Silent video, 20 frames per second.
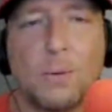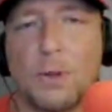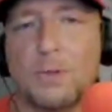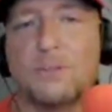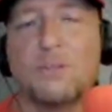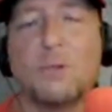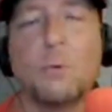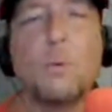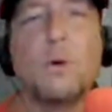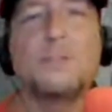
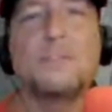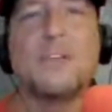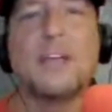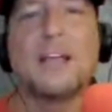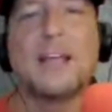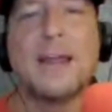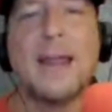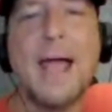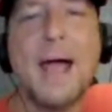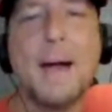What's the worst that
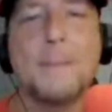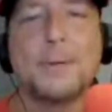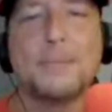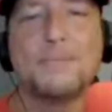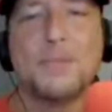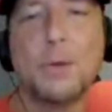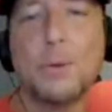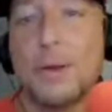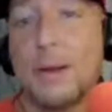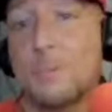can
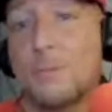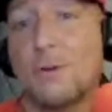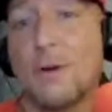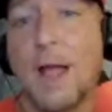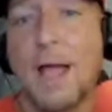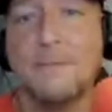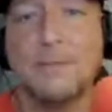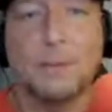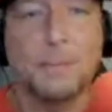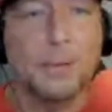happen? You end up
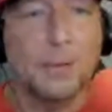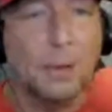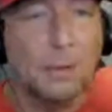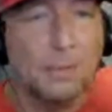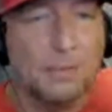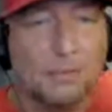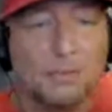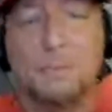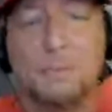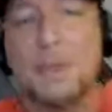driving
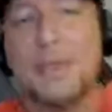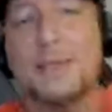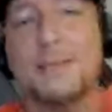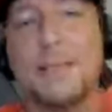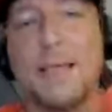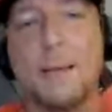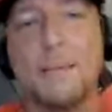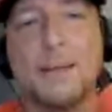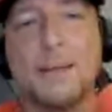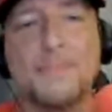below the speed
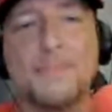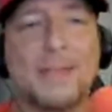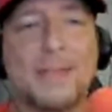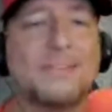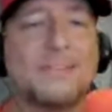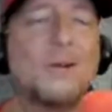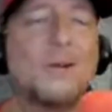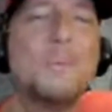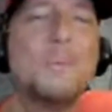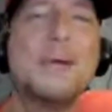limit.
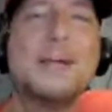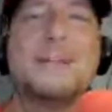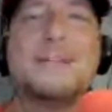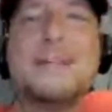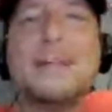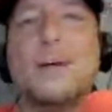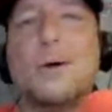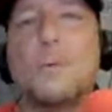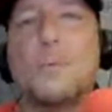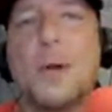That's no big
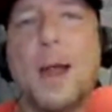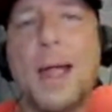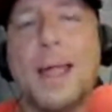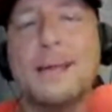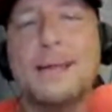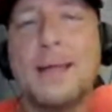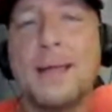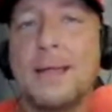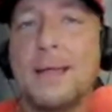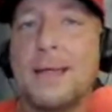deal,
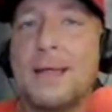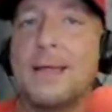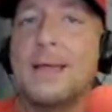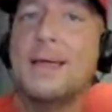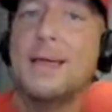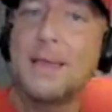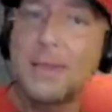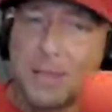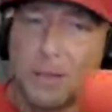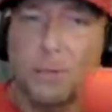right?
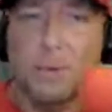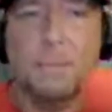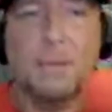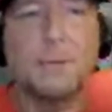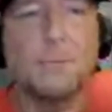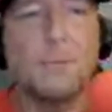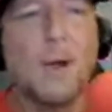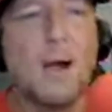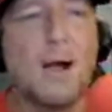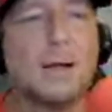You would
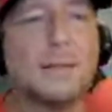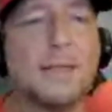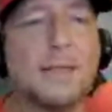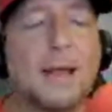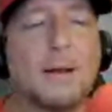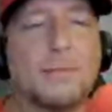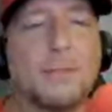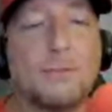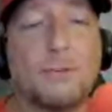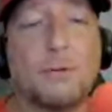be wrong
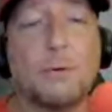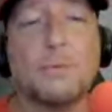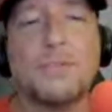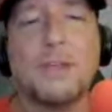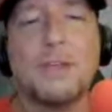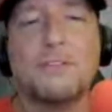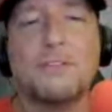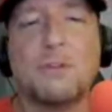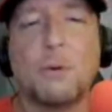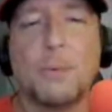there. The truth
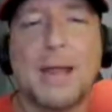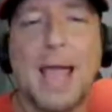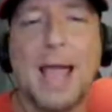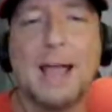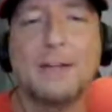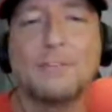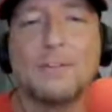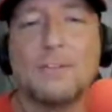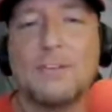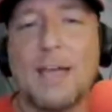is your
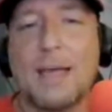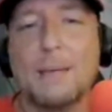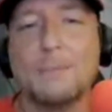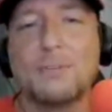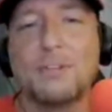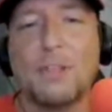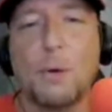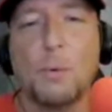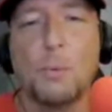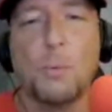reaction time
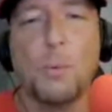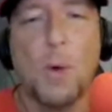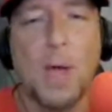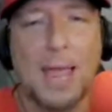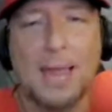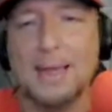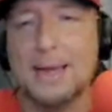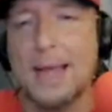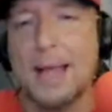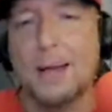slowed
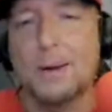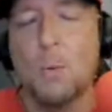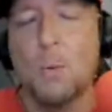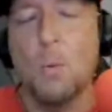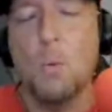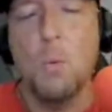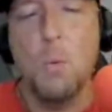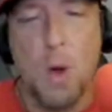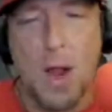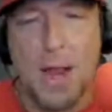way down
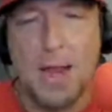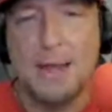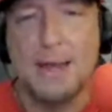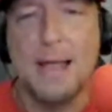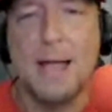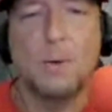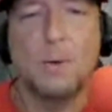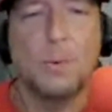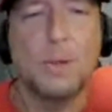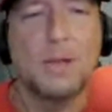
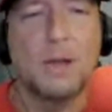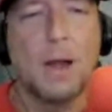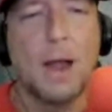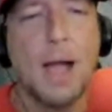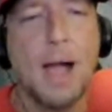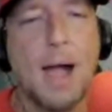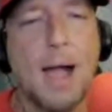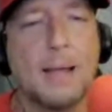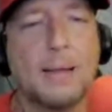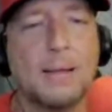when you're
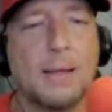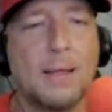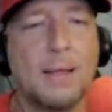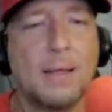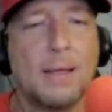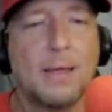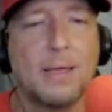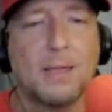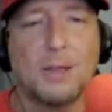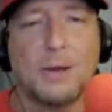high.
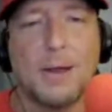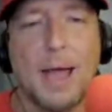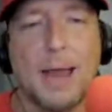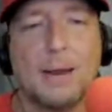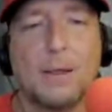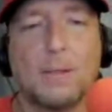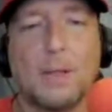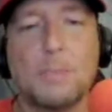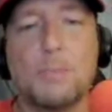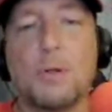You
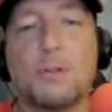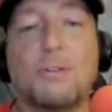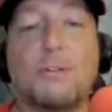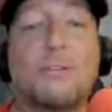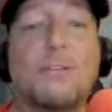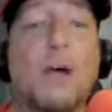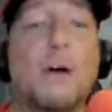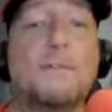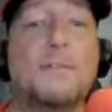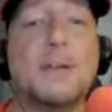not only put
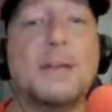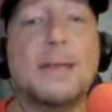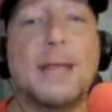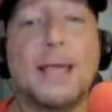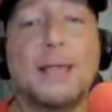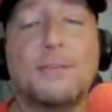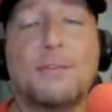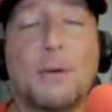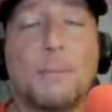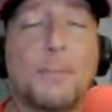yourself in
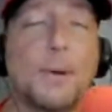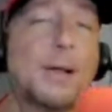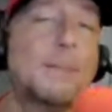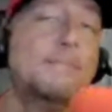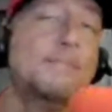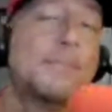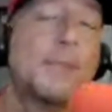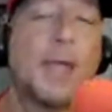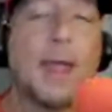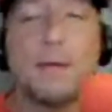danger,
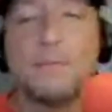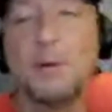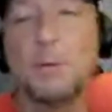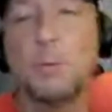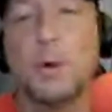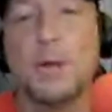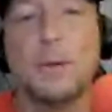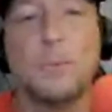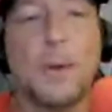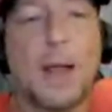but
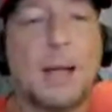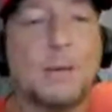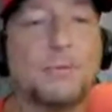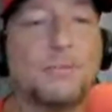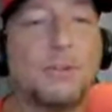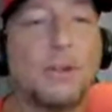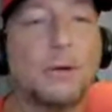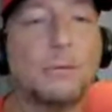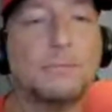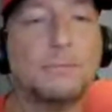everyone
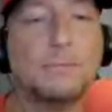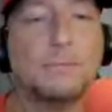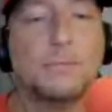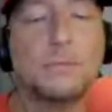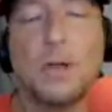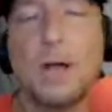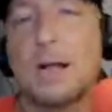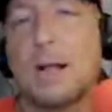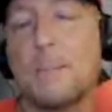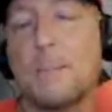around you.
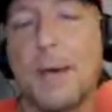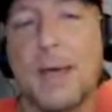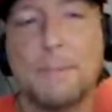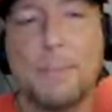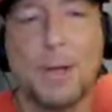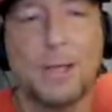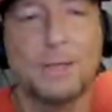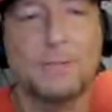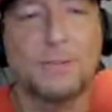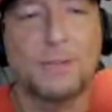Talk about a
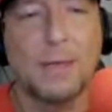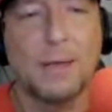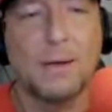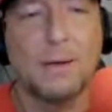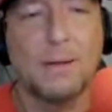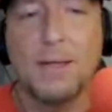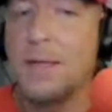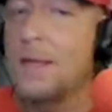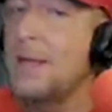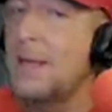
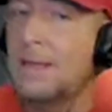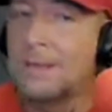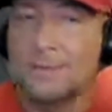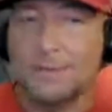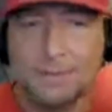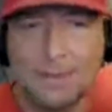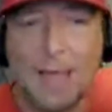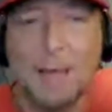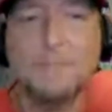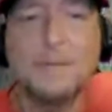buzzkill.
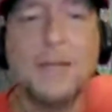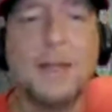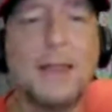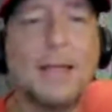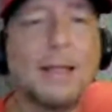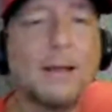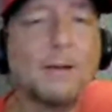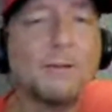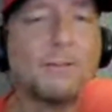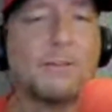Stop
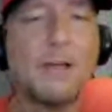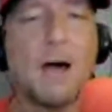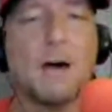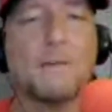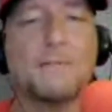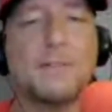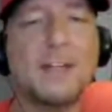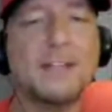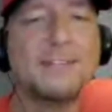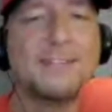kidding
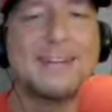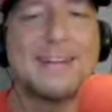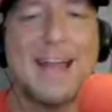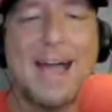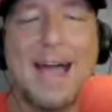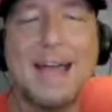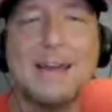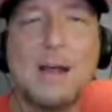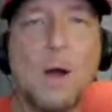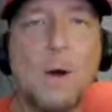yourself. It's
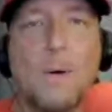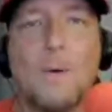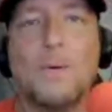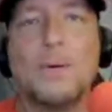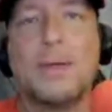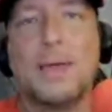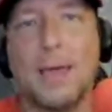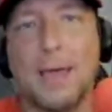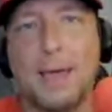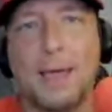not
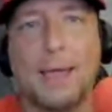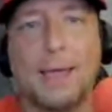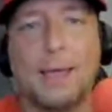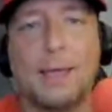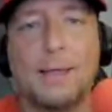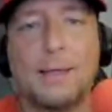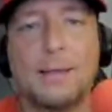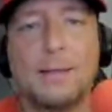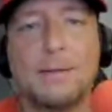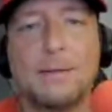
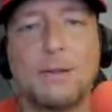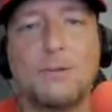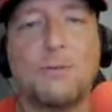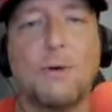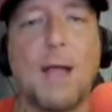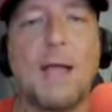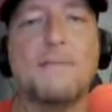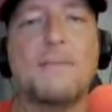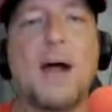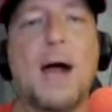okay to
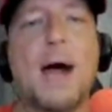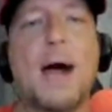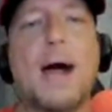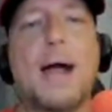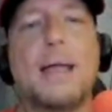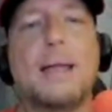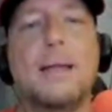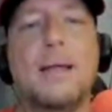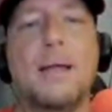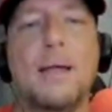drive
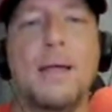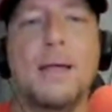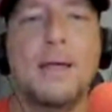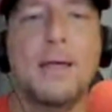high.